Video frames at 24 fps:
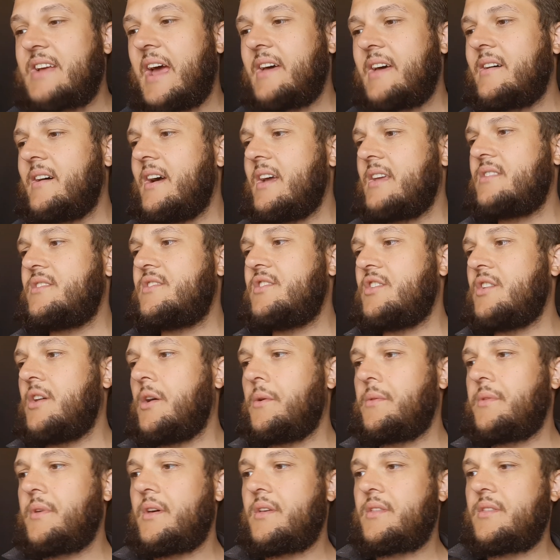I liked,
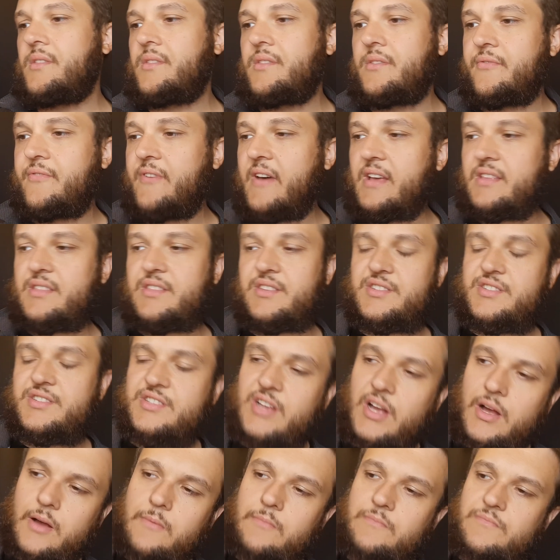the fact that
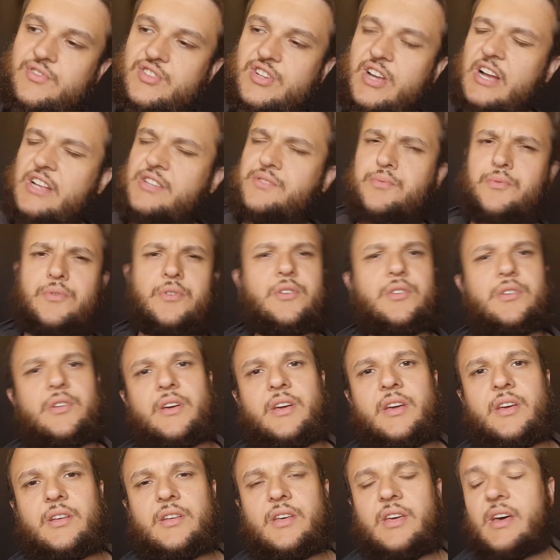some shots were a little
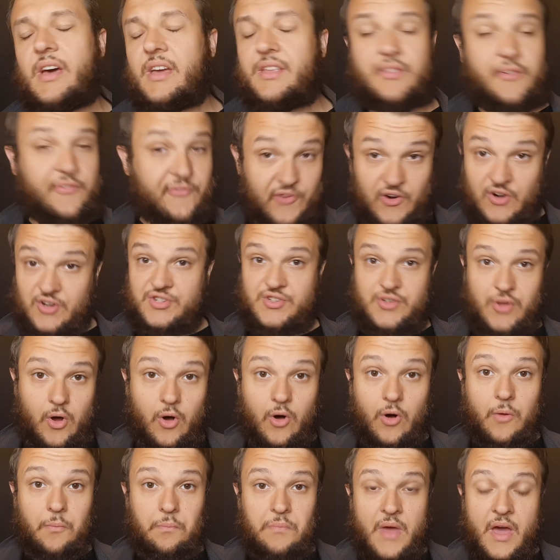hilly, like the first
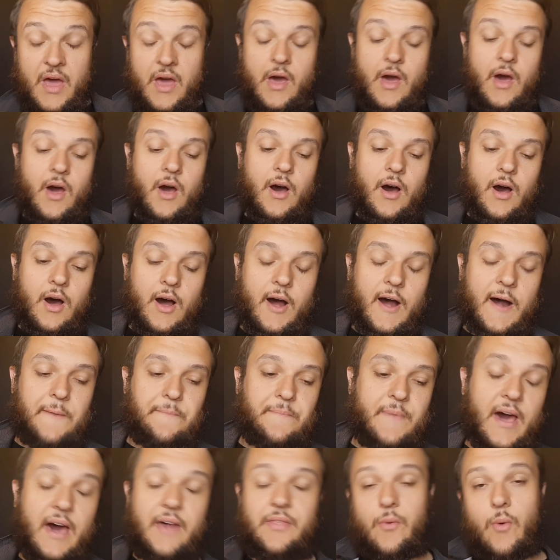hole
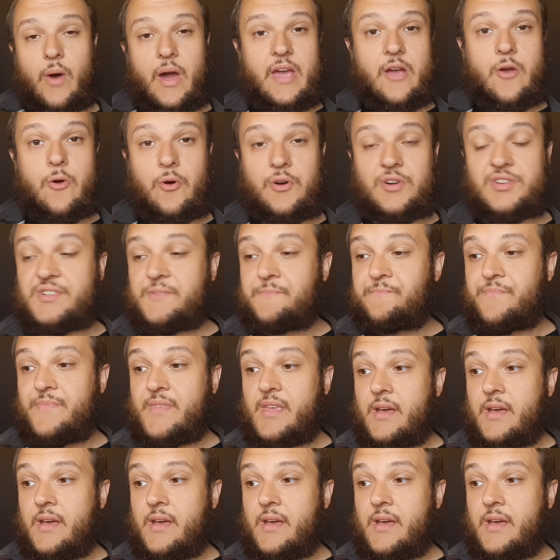on the white course.